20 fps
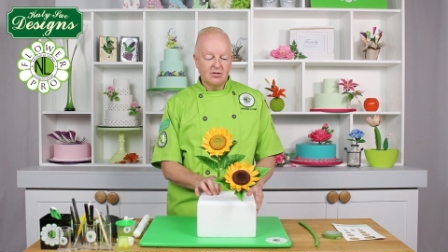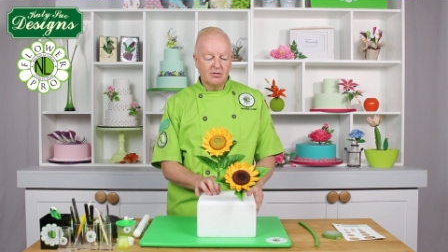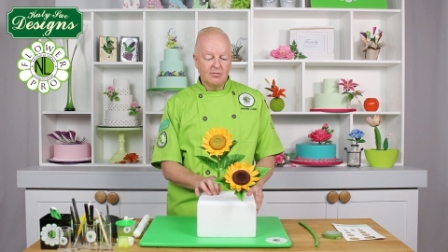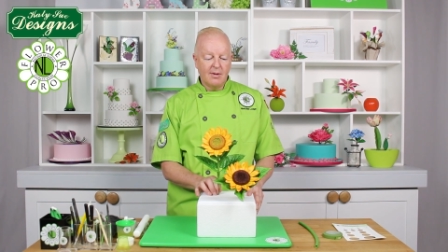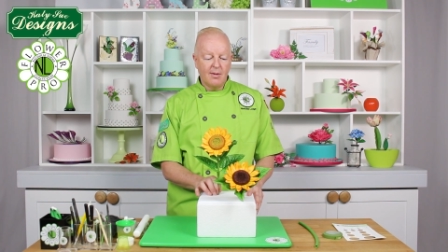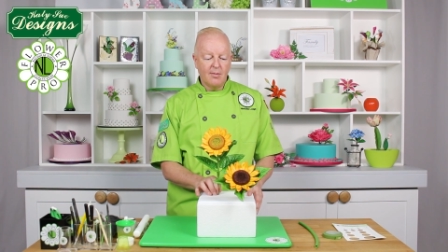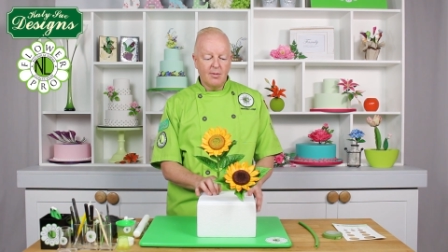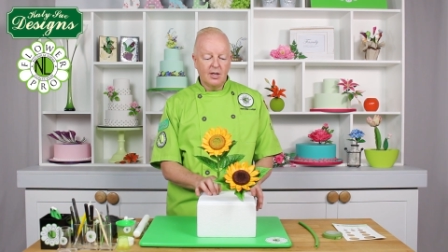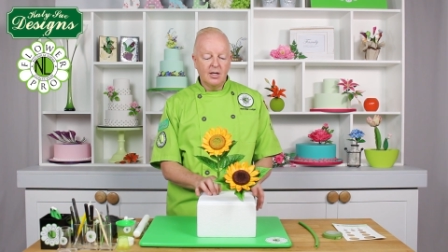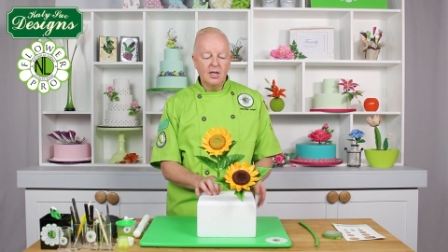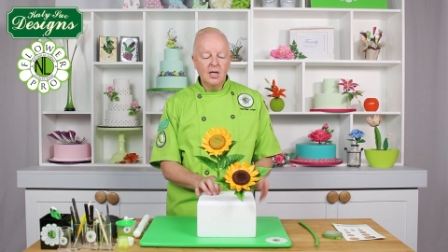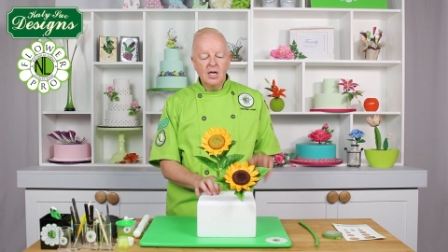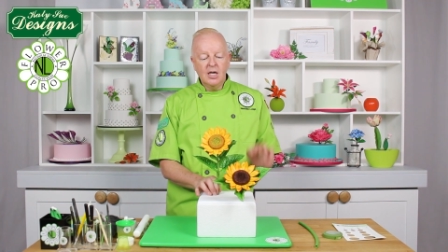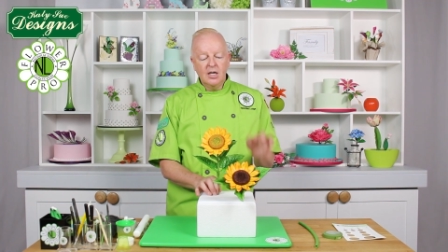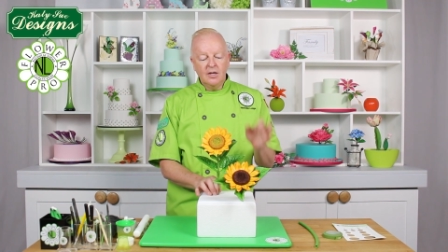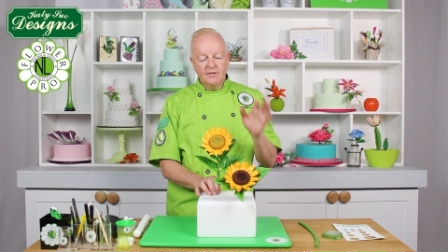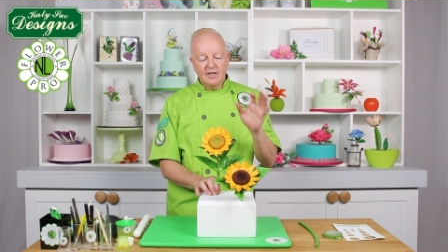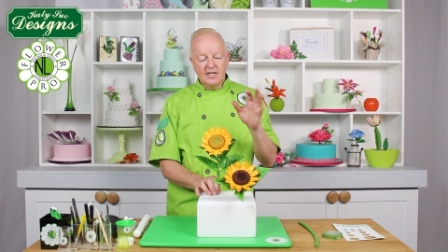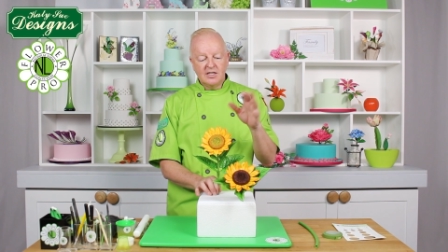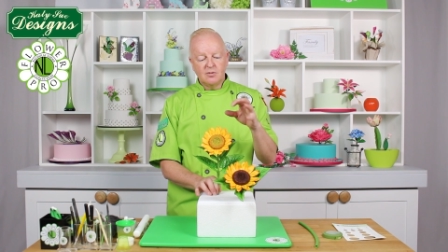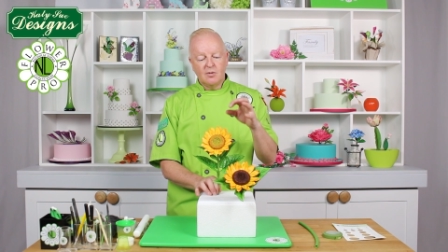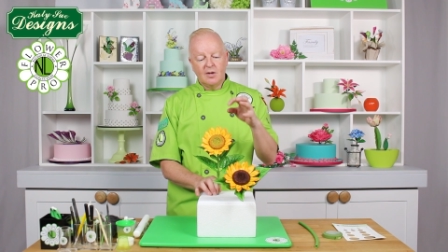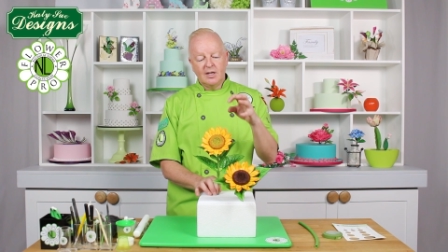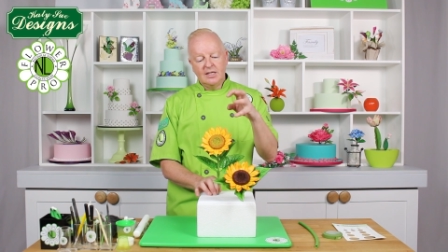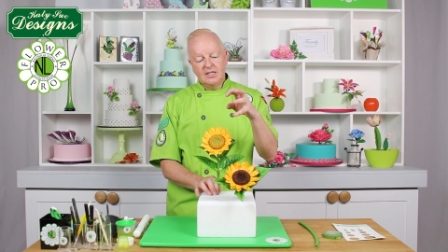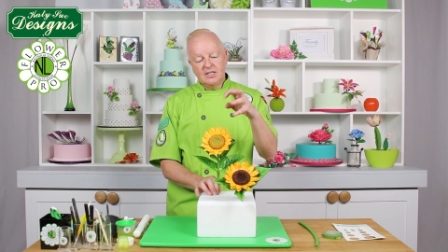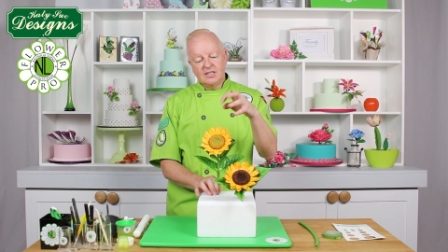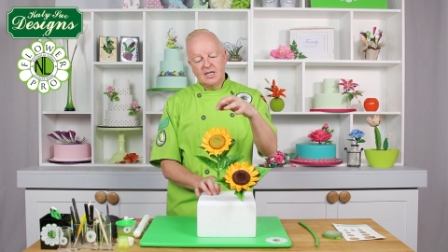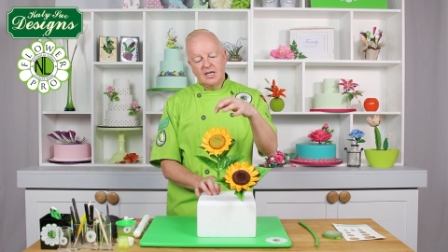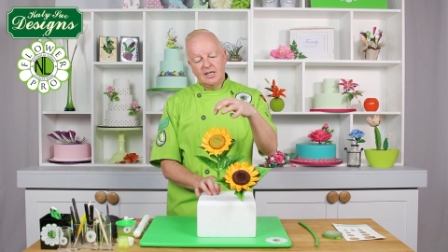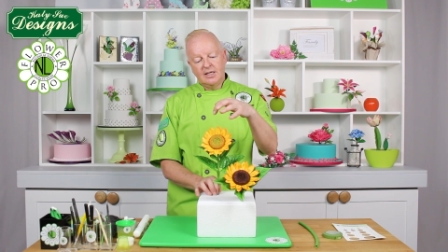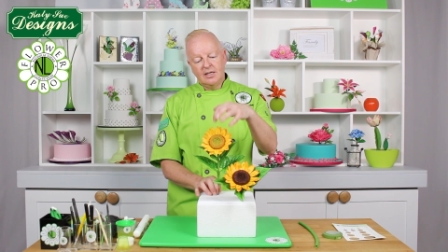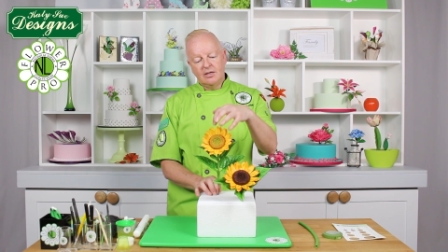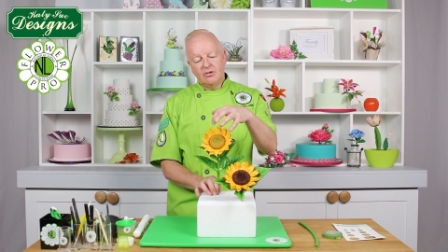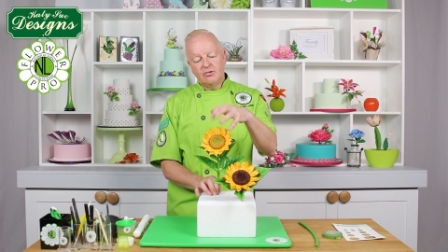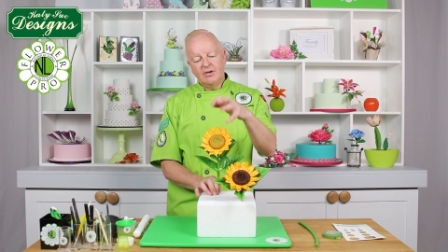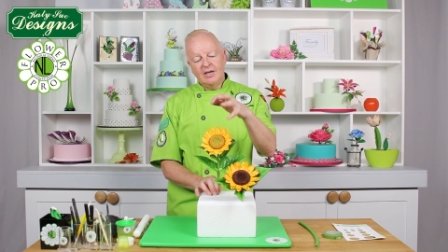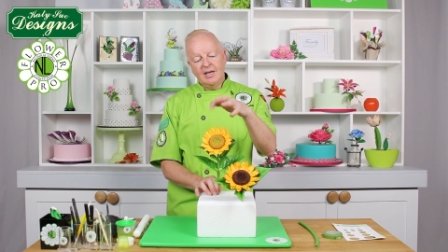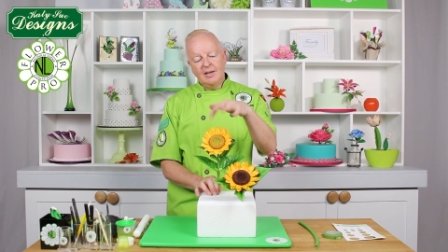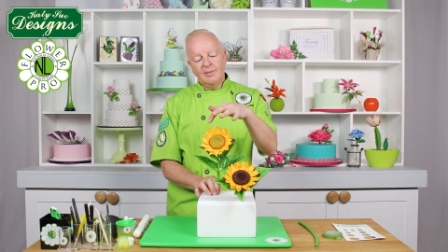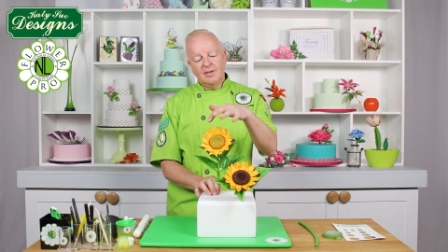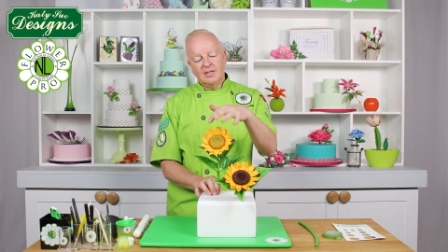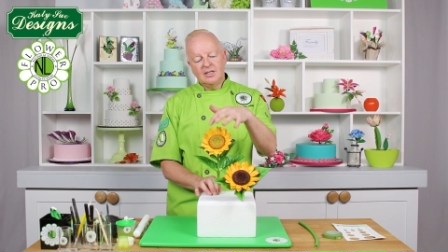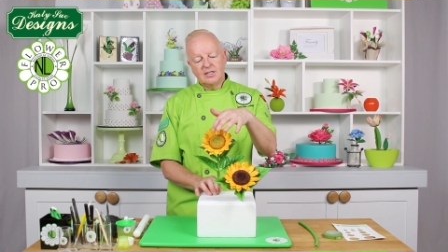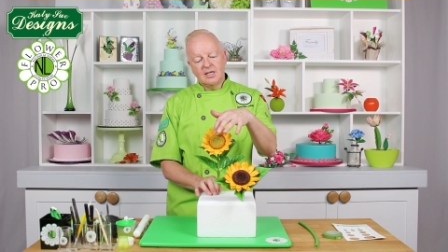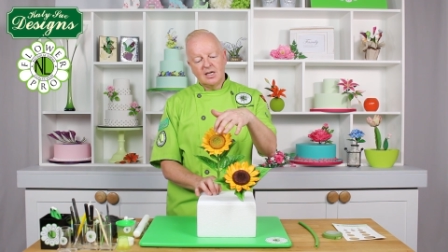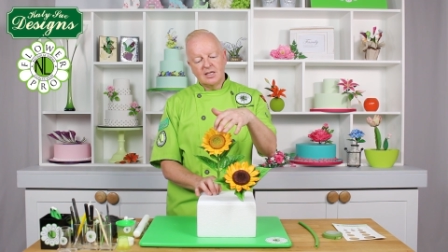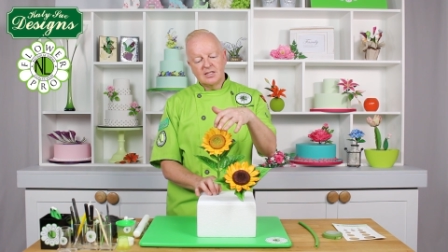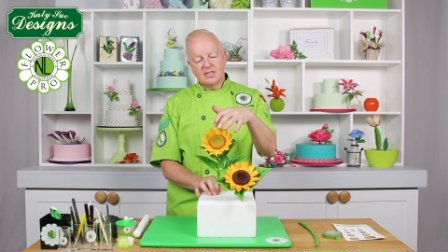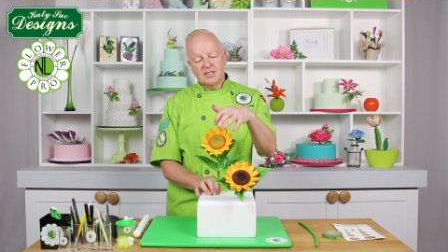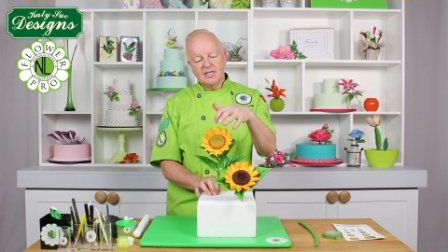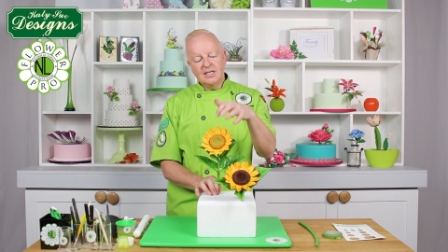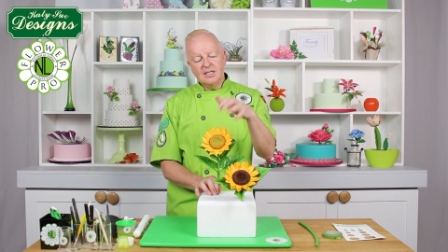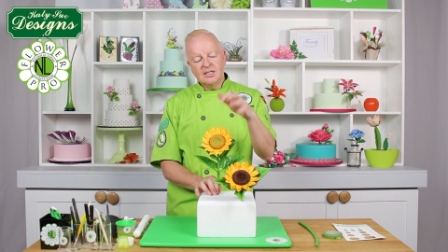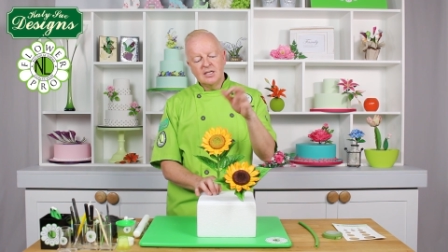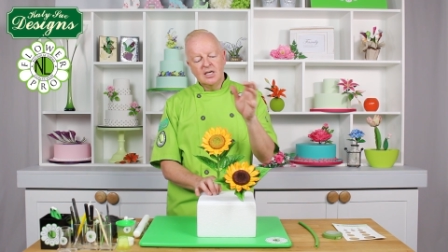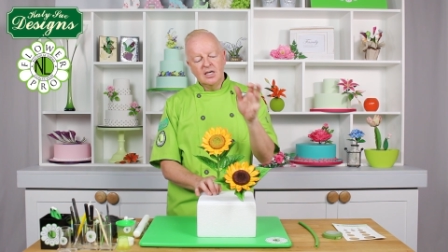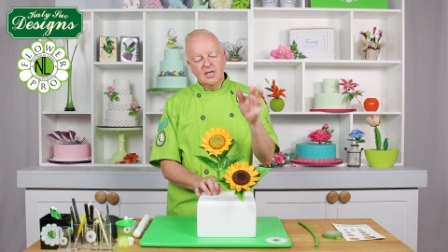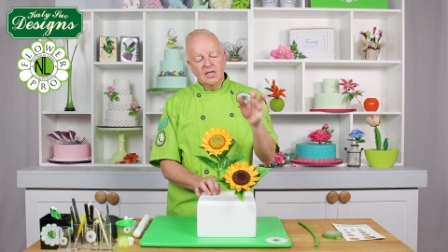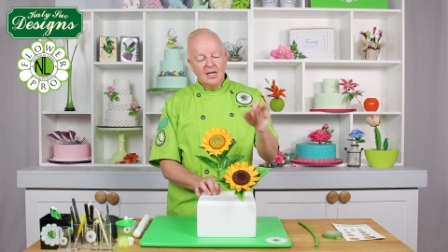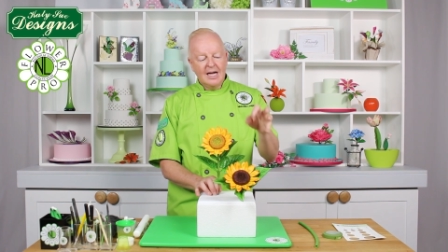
So remember, this one is done in cream and dusted.